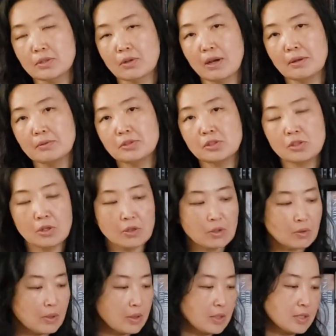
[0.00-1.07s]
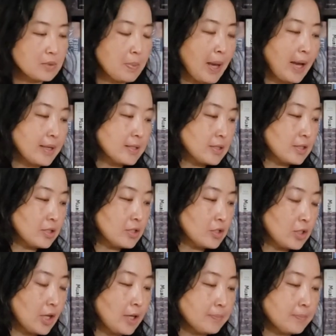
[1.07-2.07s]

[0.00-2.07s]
So I will show you in this passage.